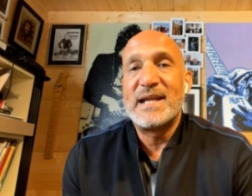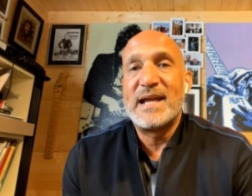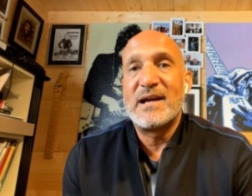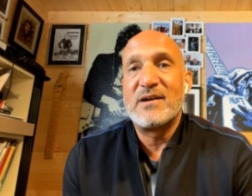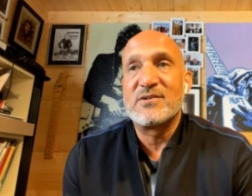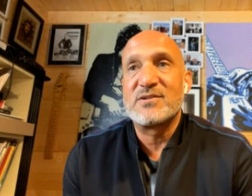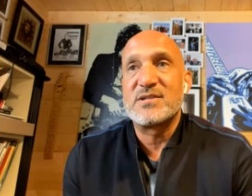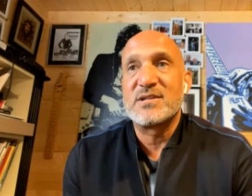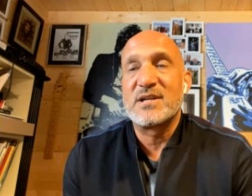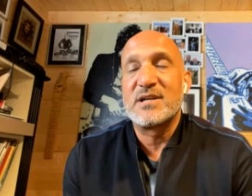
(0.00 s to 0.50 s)
and
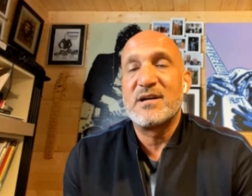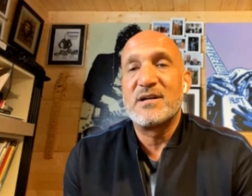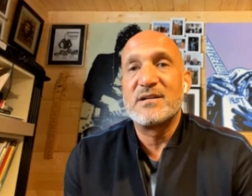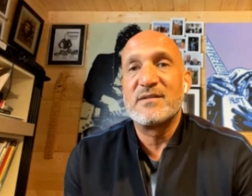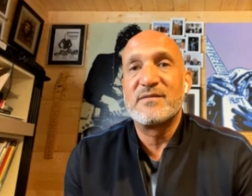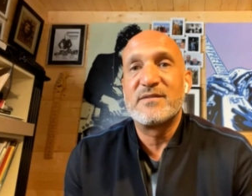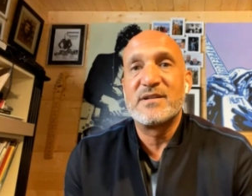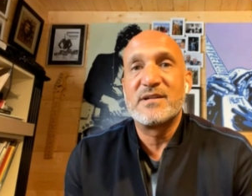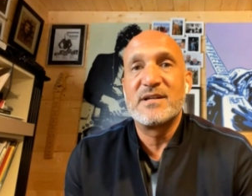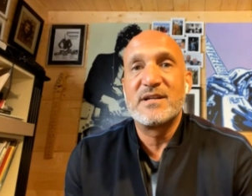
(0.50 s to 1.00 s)
now are
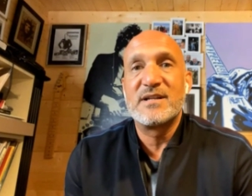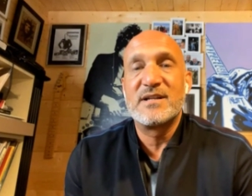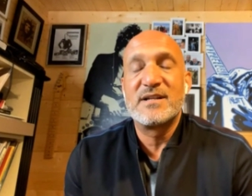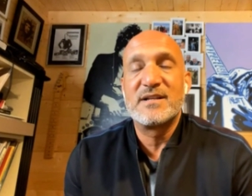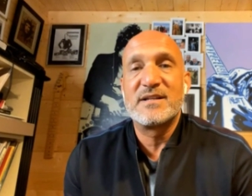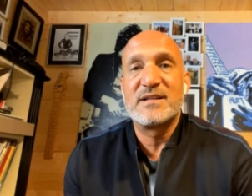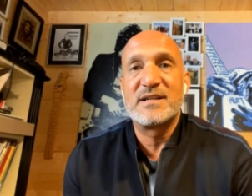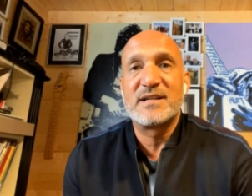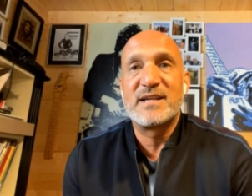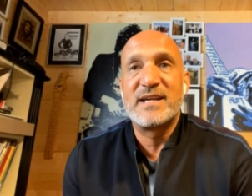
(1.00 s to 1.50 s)
kind of
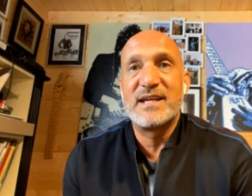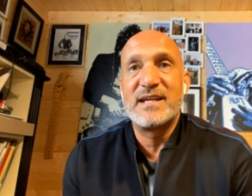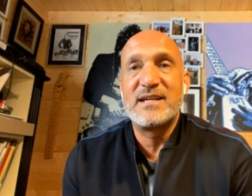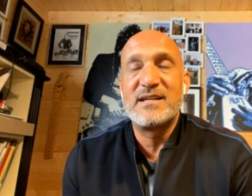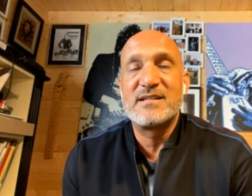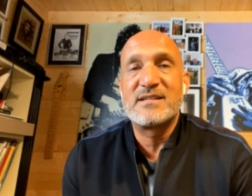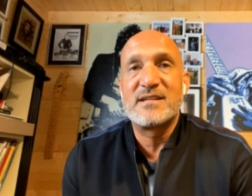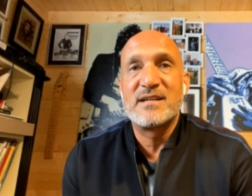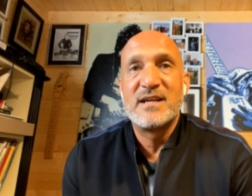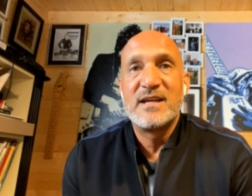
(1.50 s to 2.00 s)
the, the
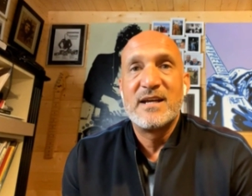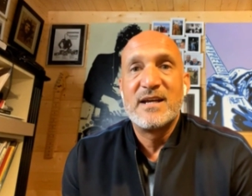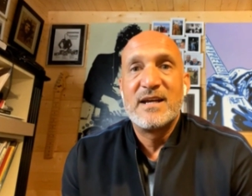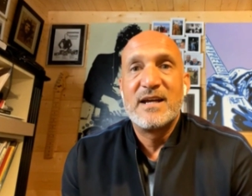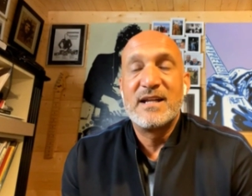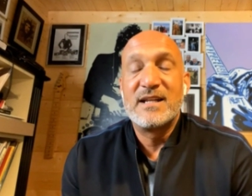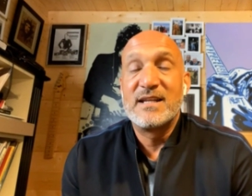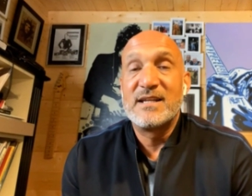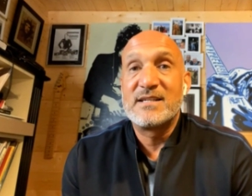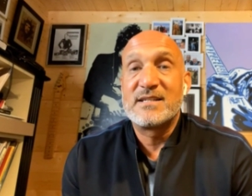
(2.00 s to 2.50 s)
keys,
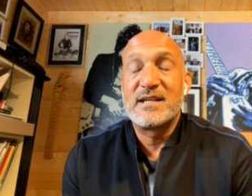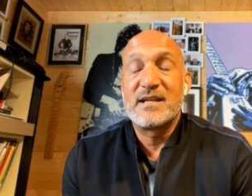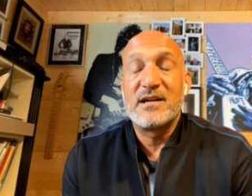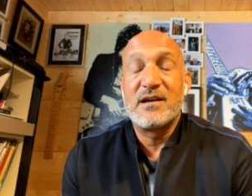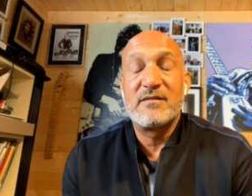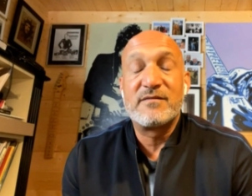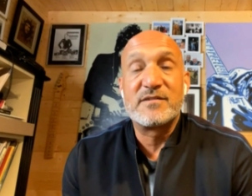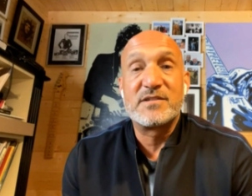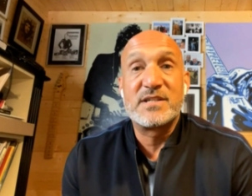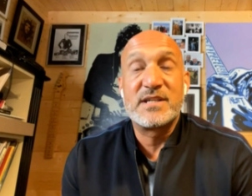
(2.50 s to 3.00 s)
at least they
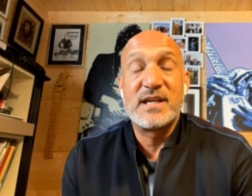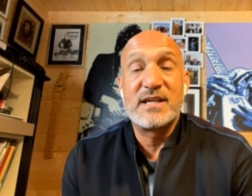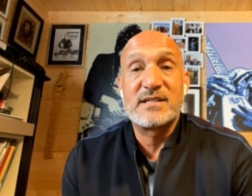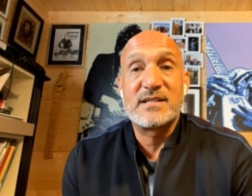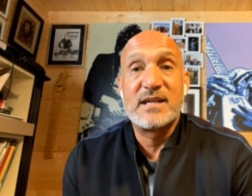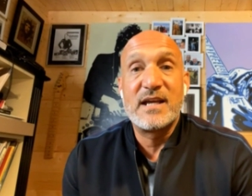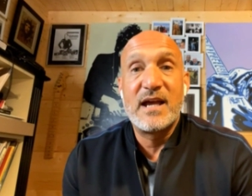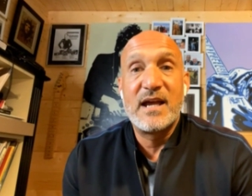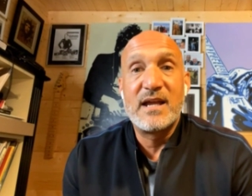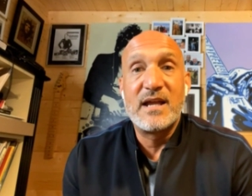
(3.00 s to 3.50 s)
are for
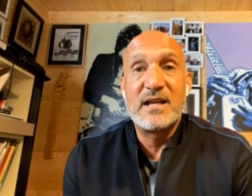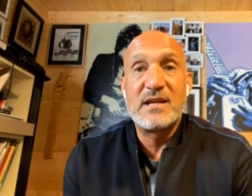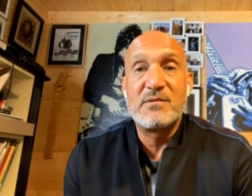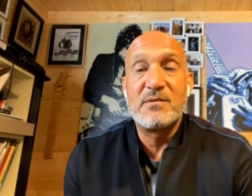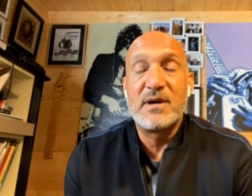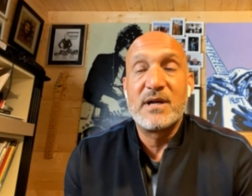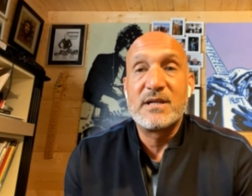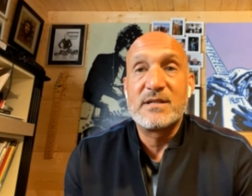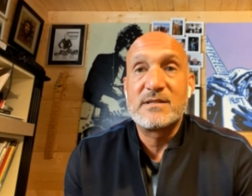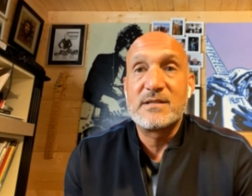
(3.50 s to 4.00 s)
CSK
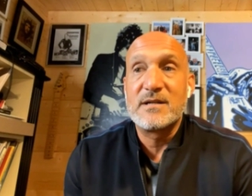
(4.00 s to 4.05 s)
anyway.